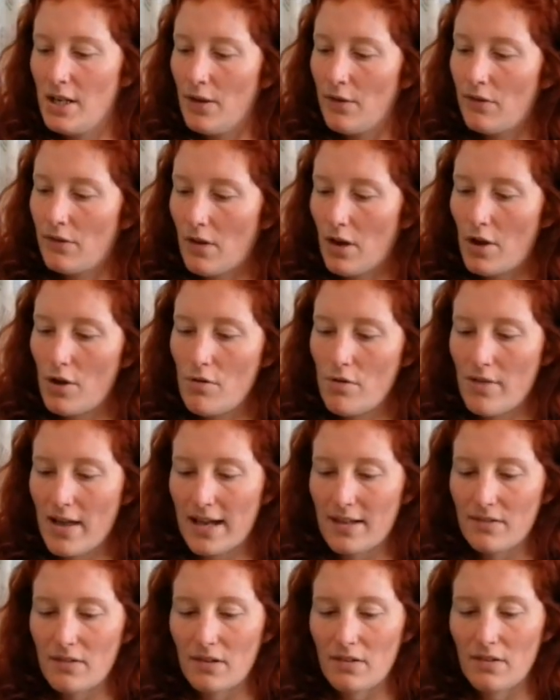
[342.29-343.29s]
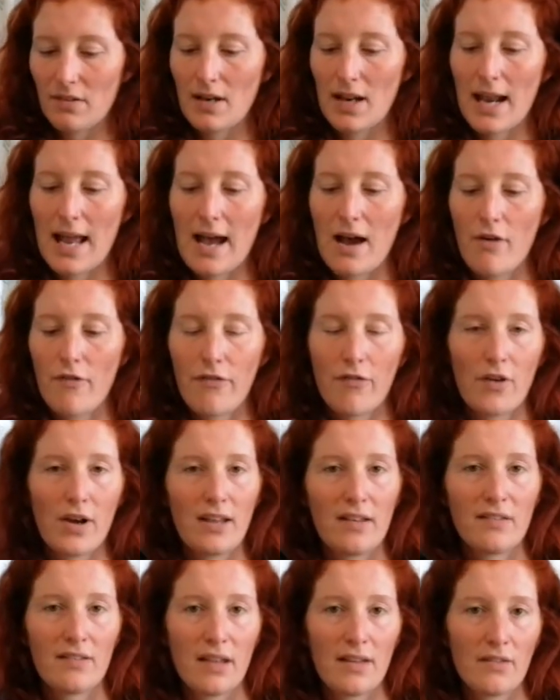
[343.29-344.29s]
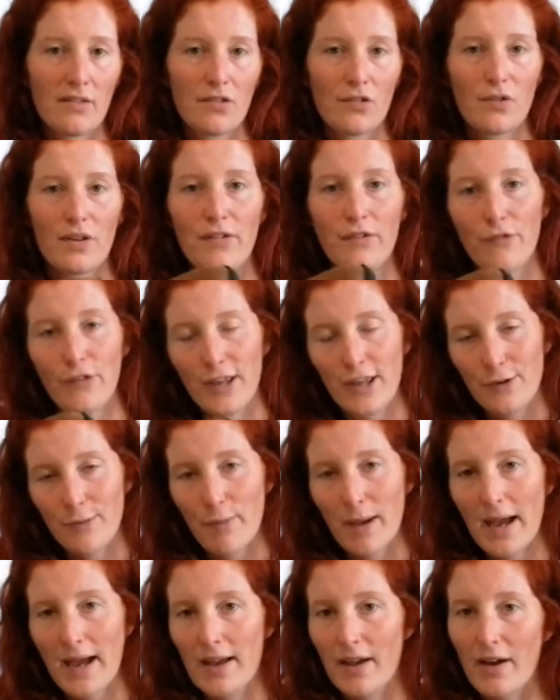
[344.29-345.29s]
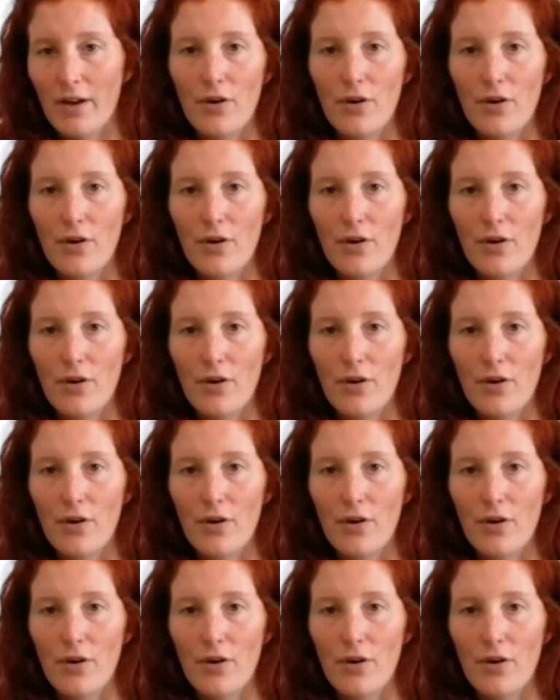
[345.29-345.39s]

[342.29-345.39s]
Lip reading: so that doesn't allow for any sensory feedback.